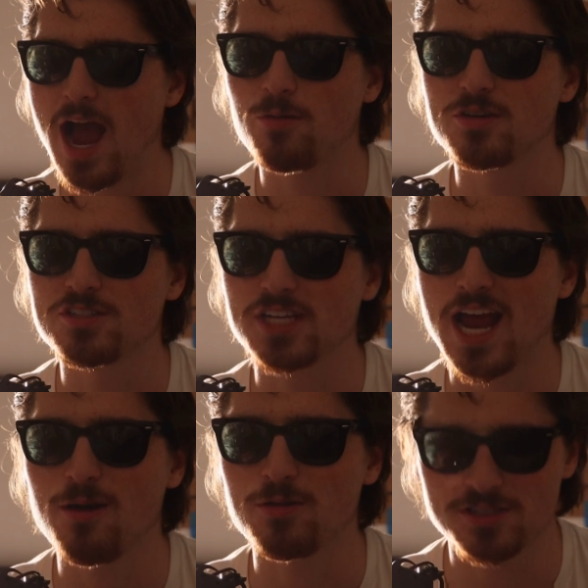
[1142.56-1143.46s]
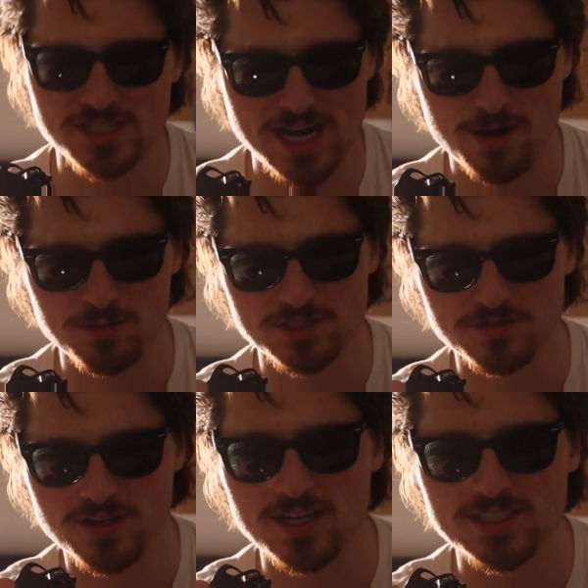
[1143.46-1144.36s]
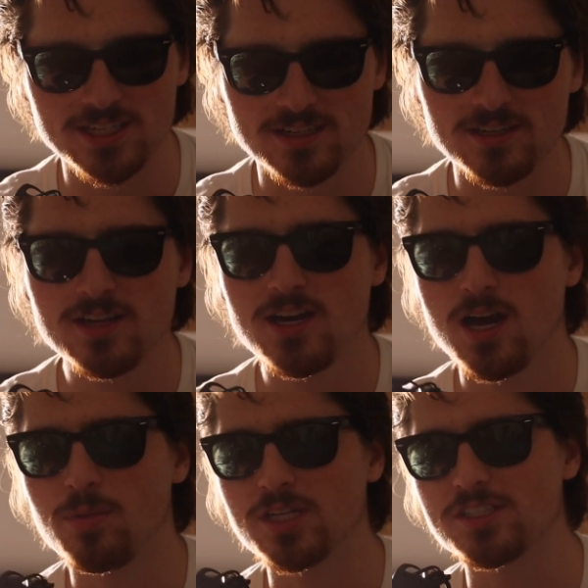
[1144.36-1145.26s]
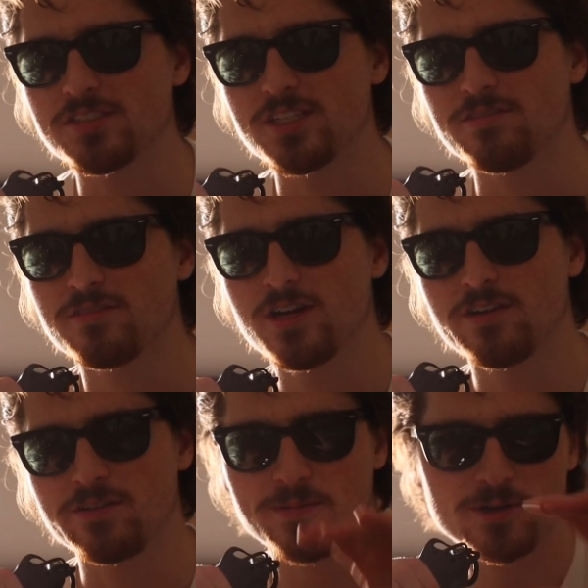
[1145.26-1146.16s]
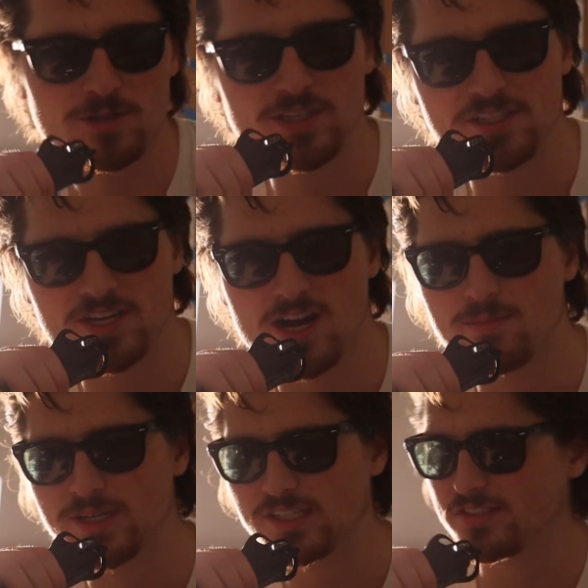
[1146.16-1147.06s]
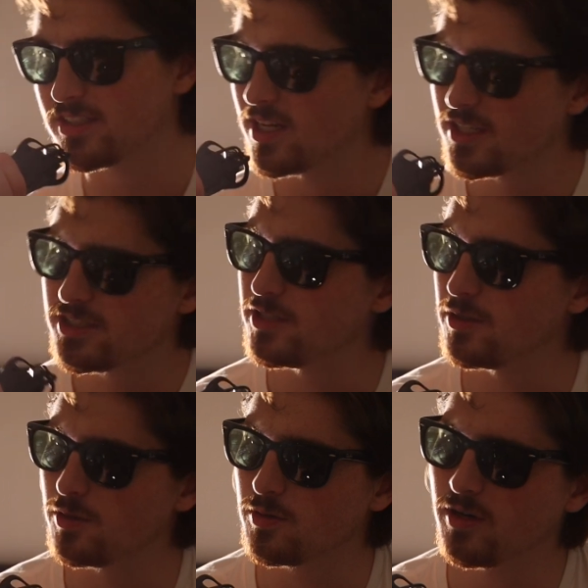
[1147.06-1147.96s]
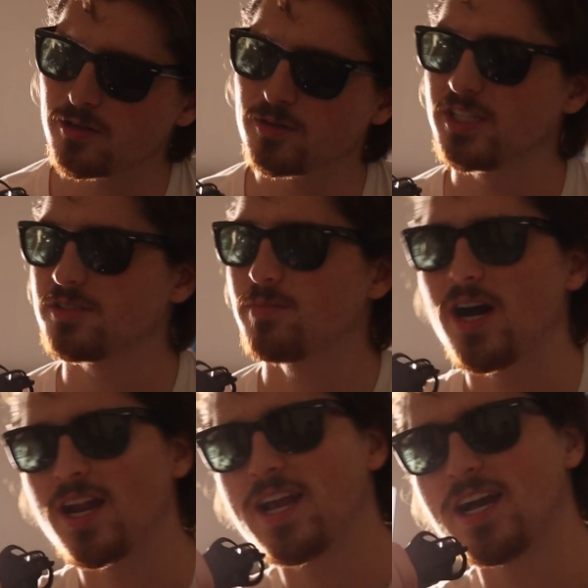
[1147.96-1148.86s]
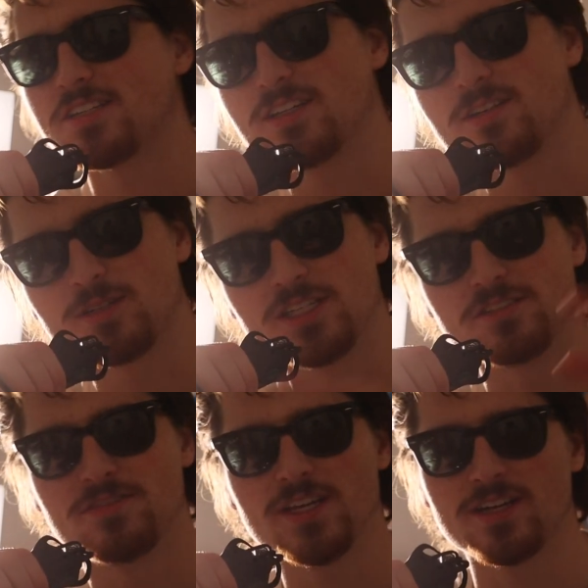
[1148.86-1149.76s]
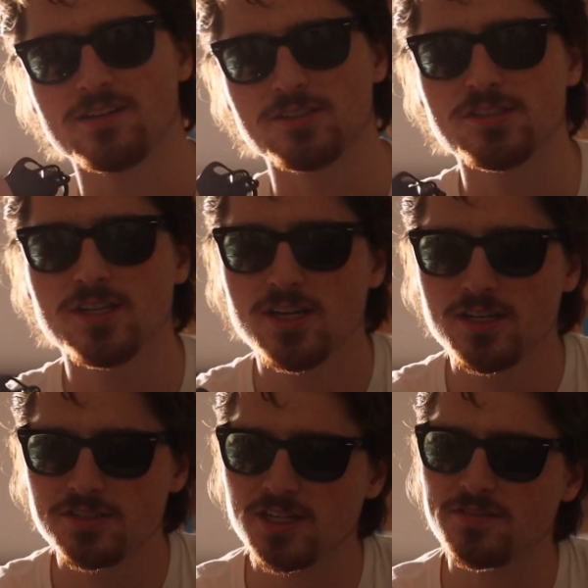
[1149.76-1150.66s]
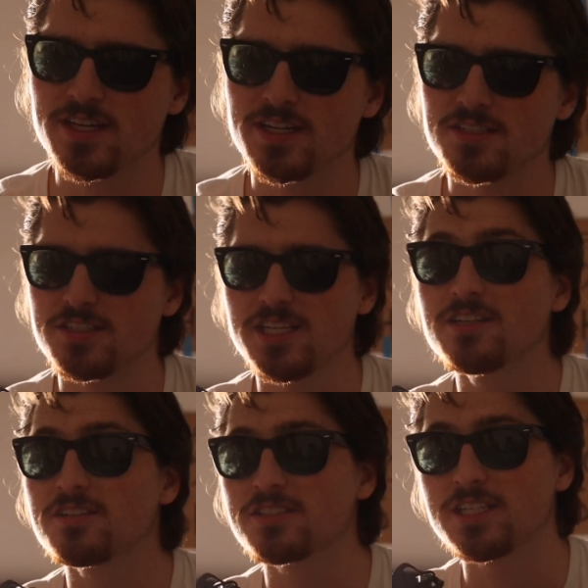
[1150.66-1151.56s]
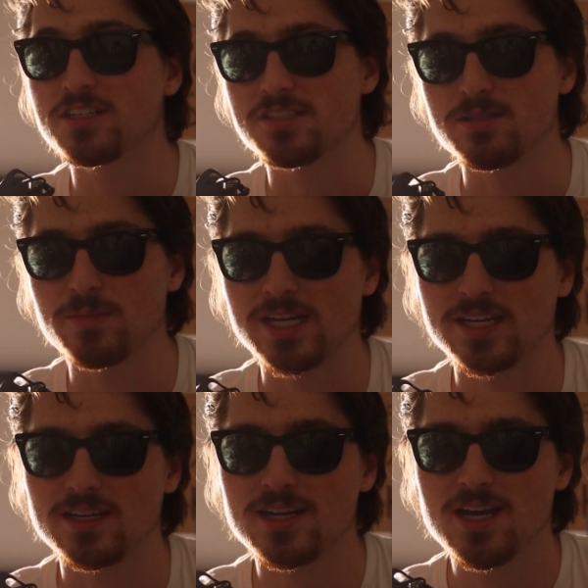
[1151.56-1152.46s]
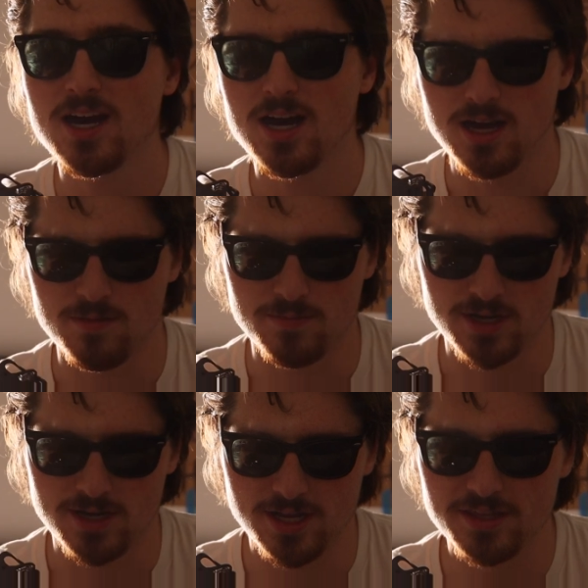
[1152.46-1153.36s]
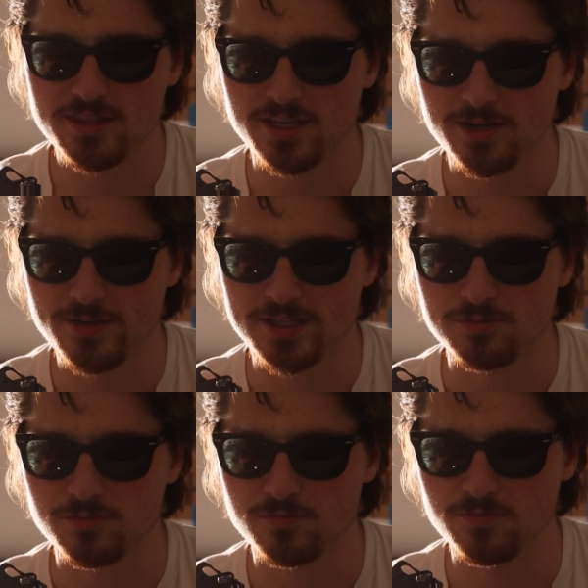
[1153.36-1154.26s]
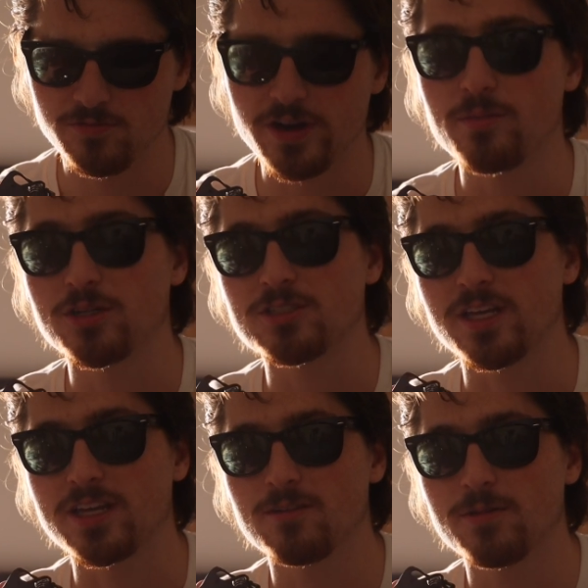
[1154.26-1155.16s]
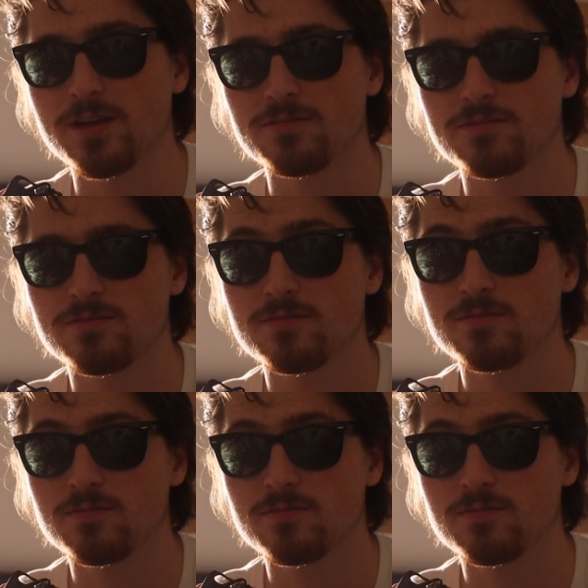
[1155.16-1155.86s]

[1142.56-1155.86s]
hours and hours and hours of content, a bunch of stuff from unreleased comics to unreleased podcasts to unreleased videos, stuff that is years and years in the making. And I think that you guys would very much like it. We have,